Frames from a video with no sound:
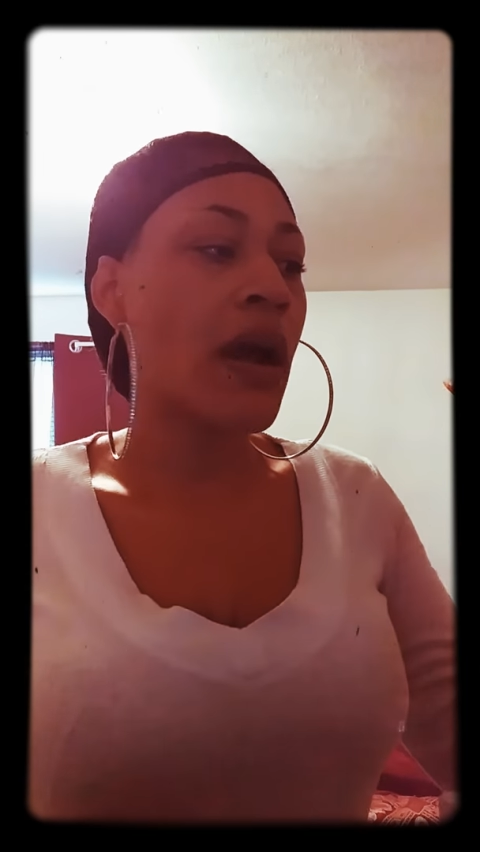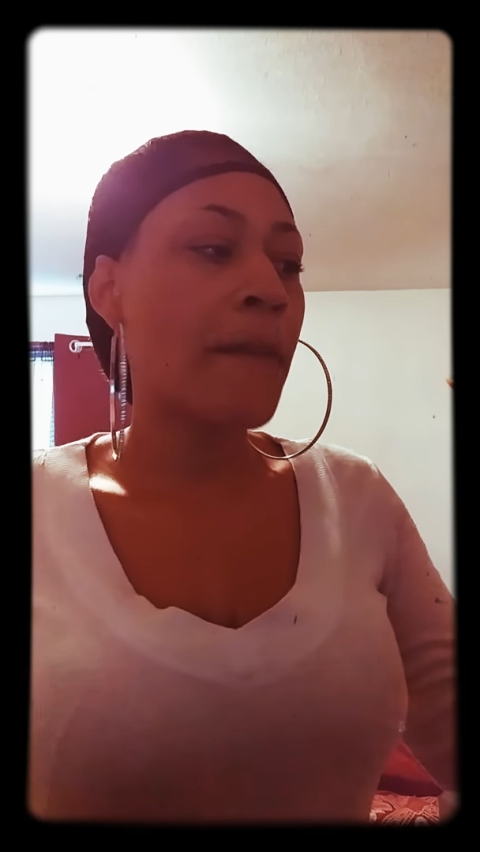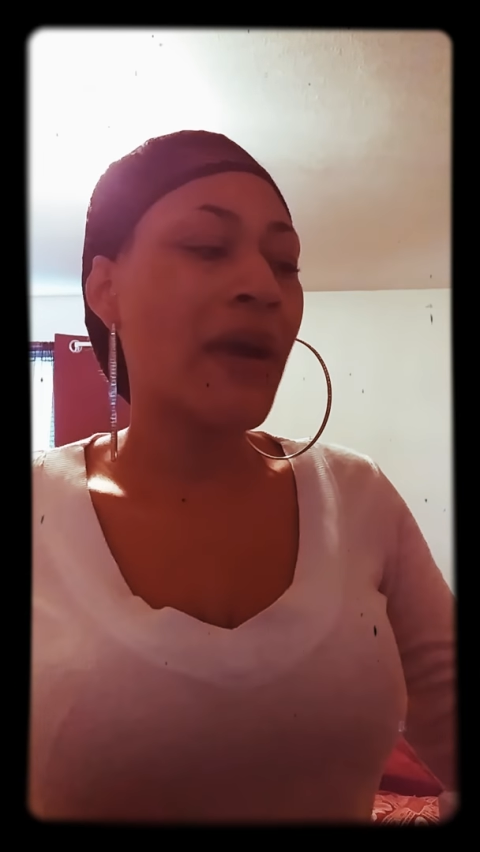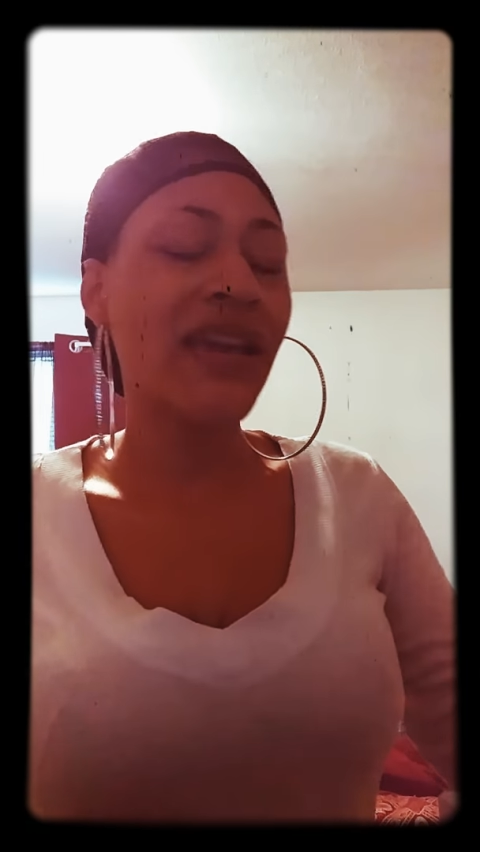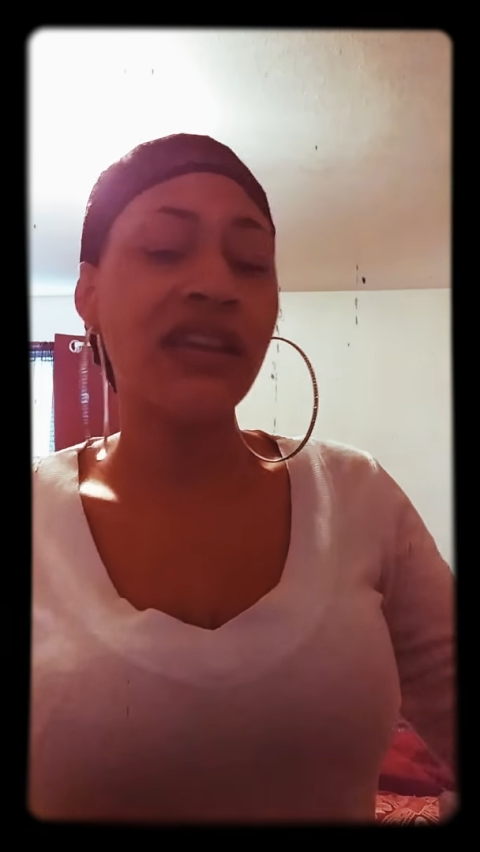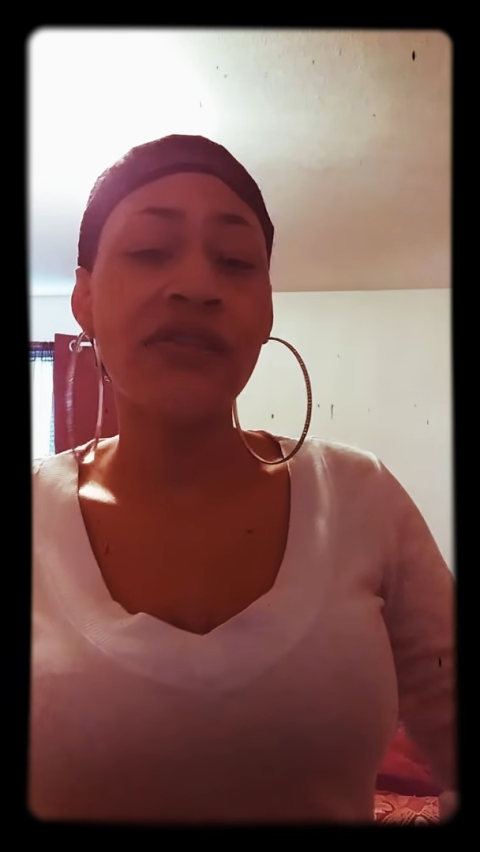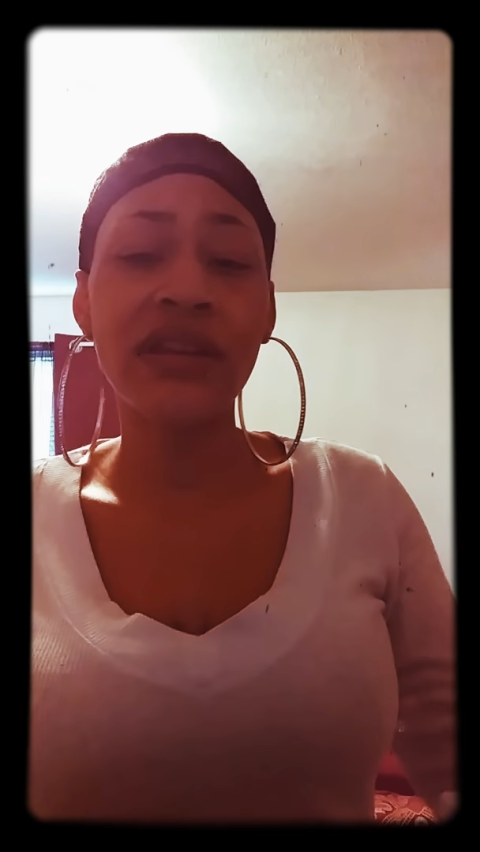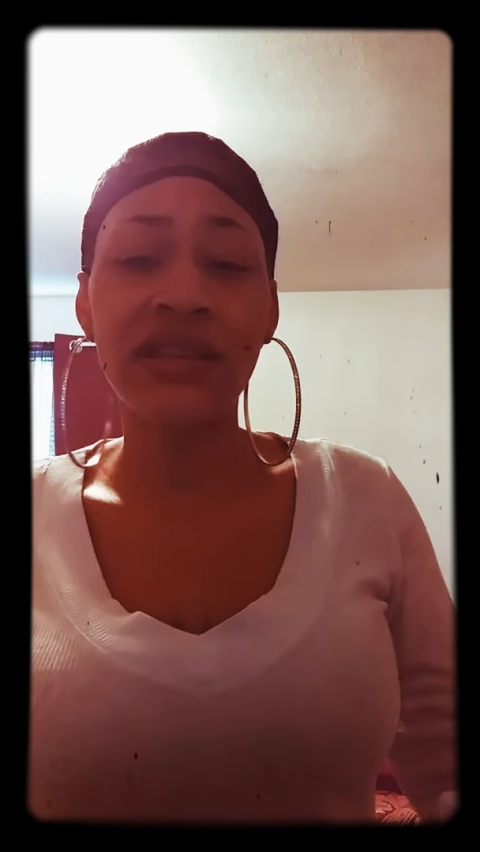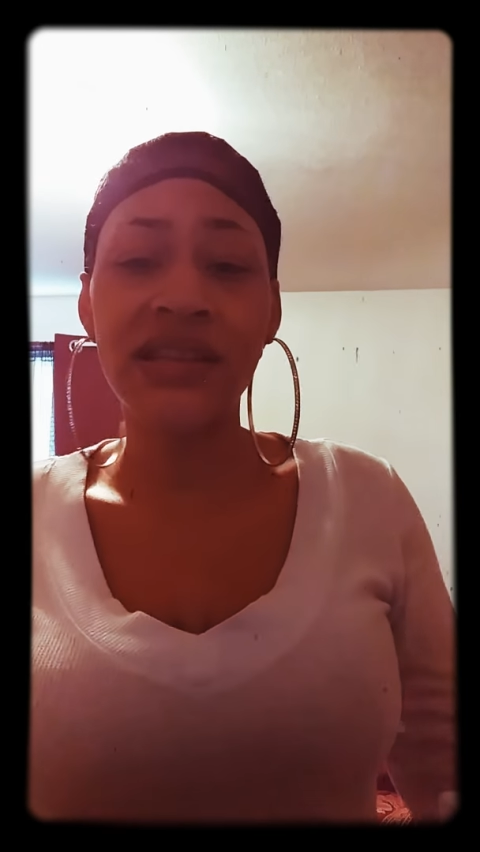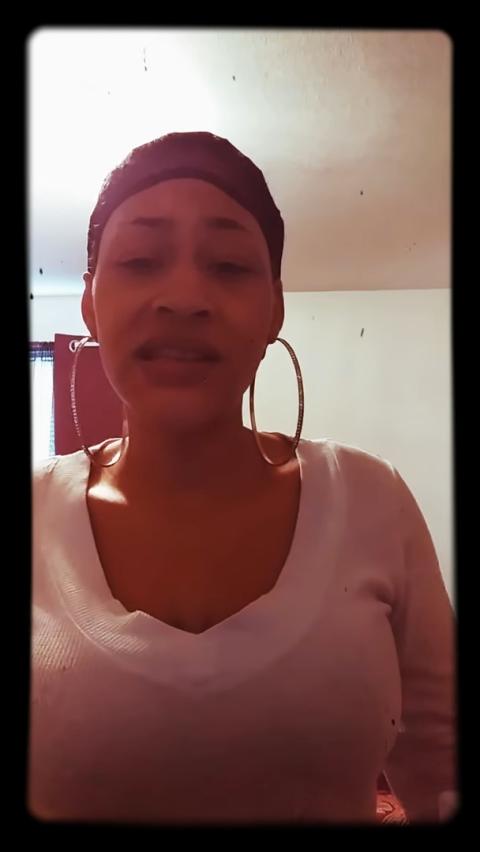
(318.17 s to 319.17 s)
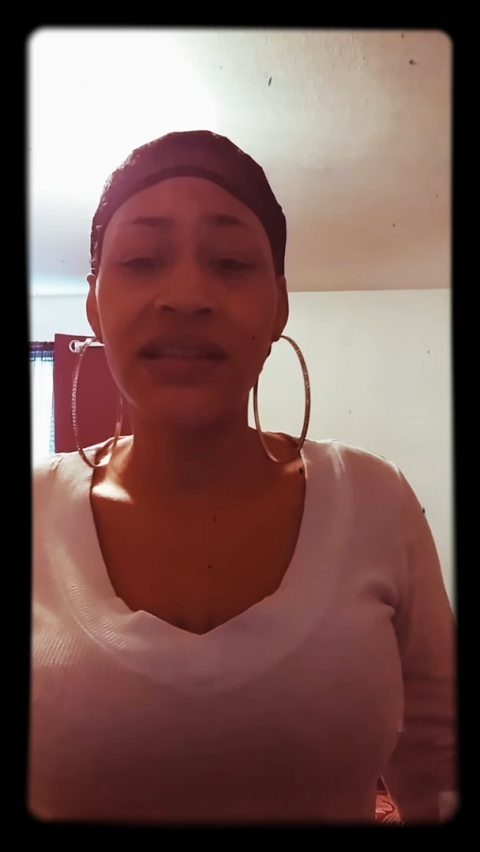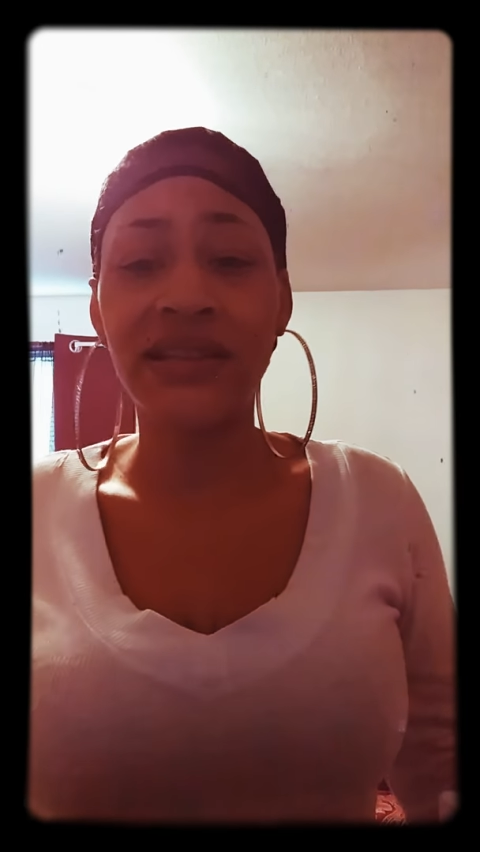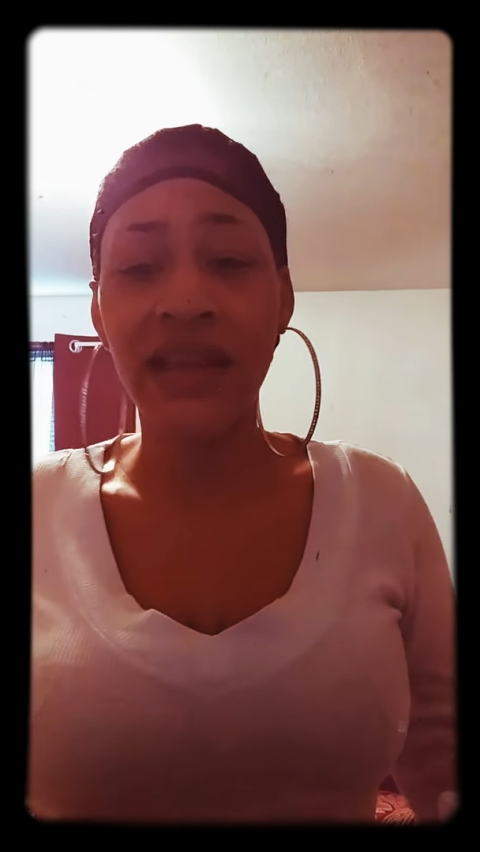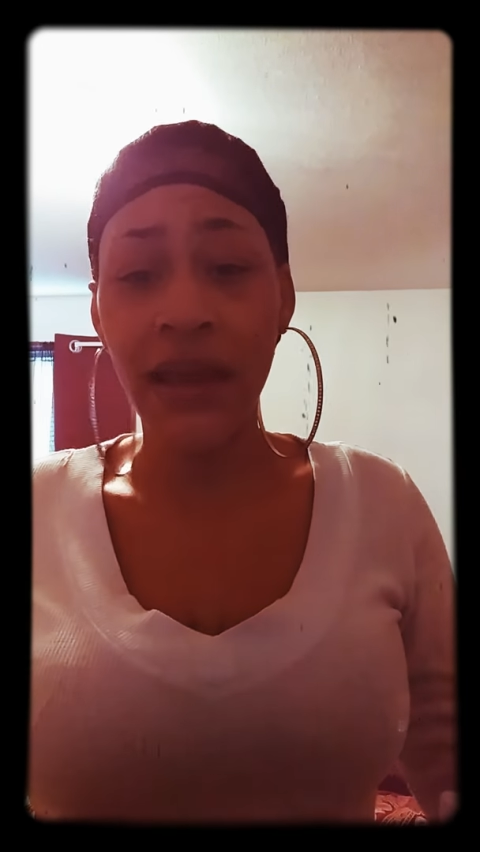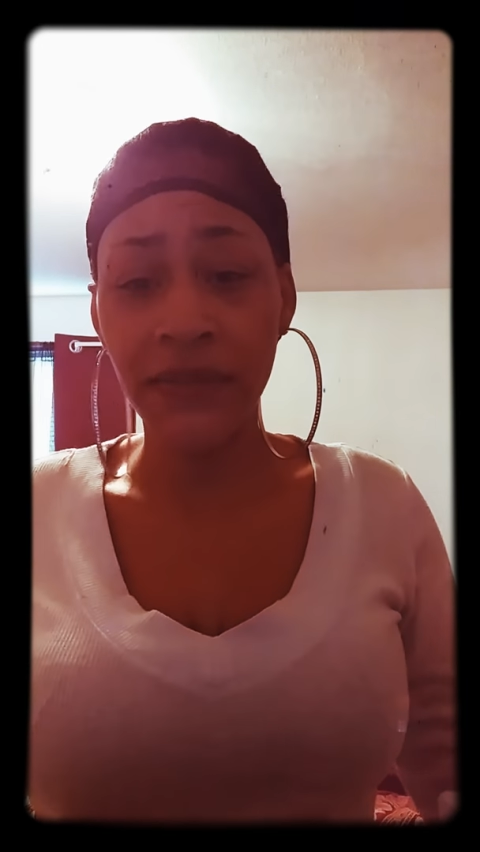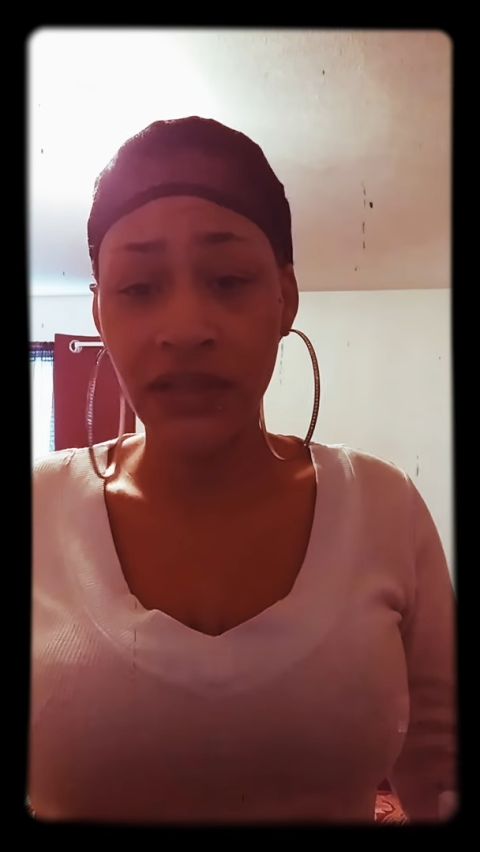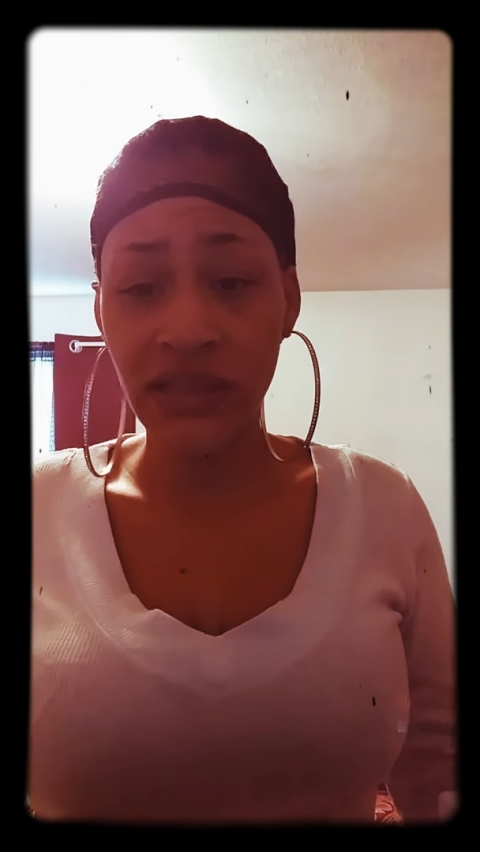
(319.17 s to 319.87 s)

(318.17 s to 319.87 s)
by hearing this and adapting